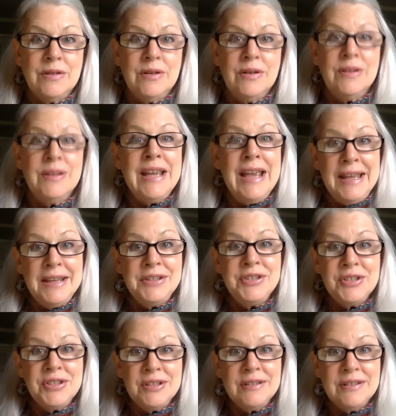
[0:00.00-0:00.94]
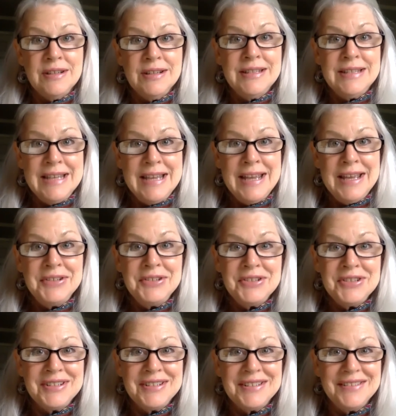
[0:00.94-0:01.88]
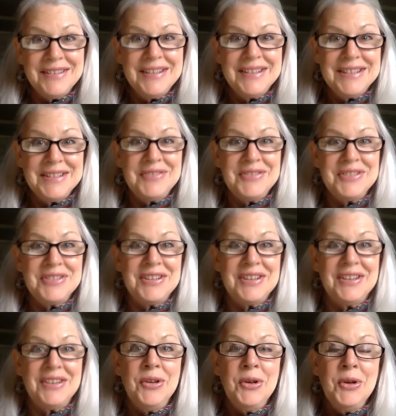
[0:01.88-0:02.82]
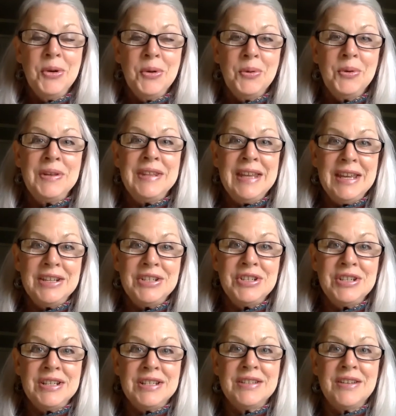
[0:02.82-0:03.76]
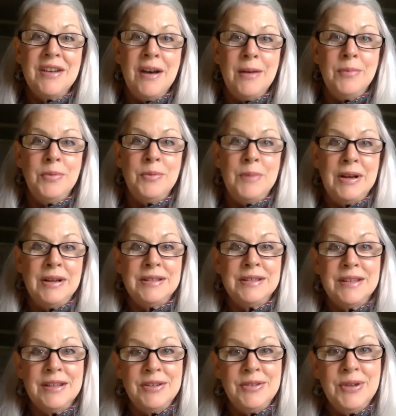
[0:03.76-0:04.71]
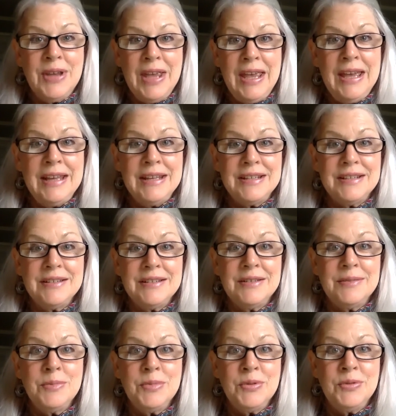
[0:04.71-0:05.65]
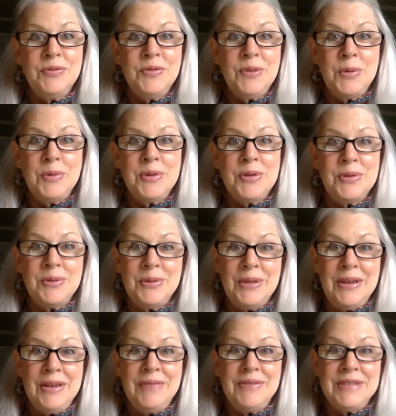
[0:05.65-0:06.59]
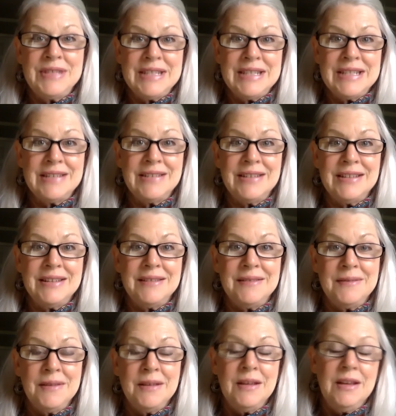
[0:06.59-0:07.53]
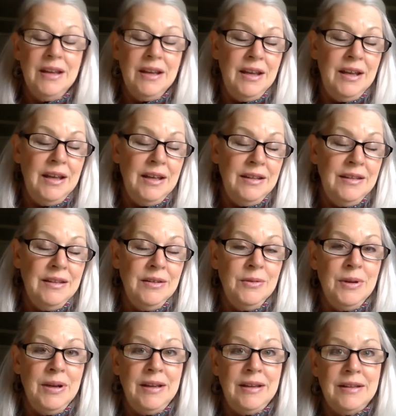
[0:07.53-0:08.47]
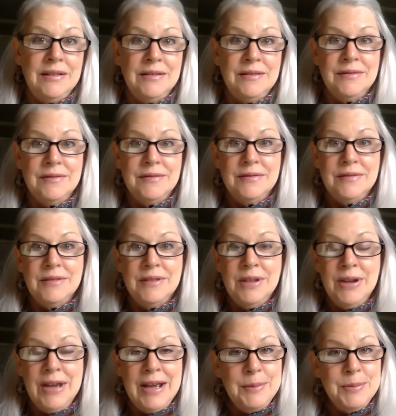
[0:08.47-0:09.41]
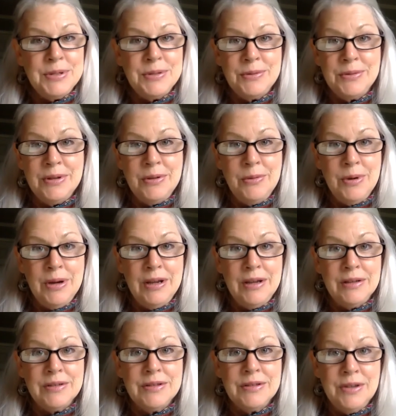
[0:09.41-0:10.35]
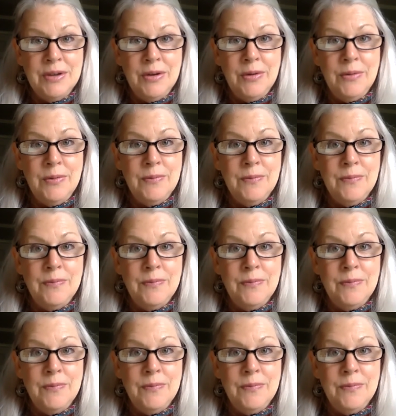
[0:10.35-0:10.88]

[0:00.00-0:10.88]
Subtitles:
or the engine, it's the engine, that's interesting. When the engine is compromised, then you can't move forward through life as easily. And they're right. They're absolutely right. So